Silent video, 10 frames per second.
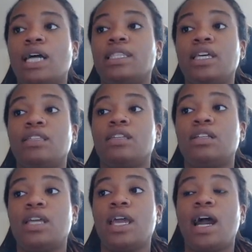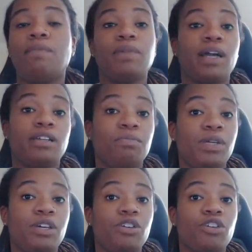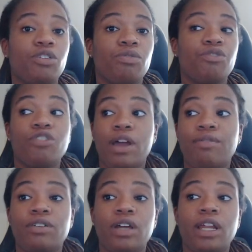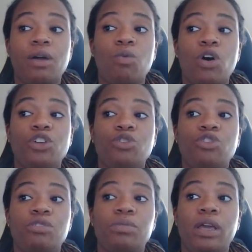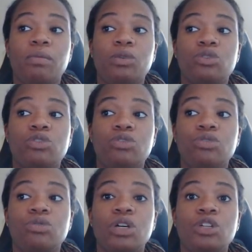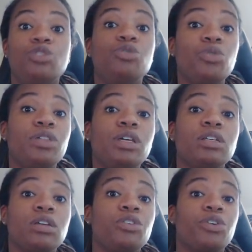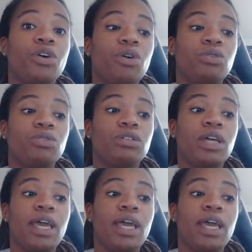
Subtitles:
the end of the day, I'm not going to be here forever, and I want you to be able to do things on your own.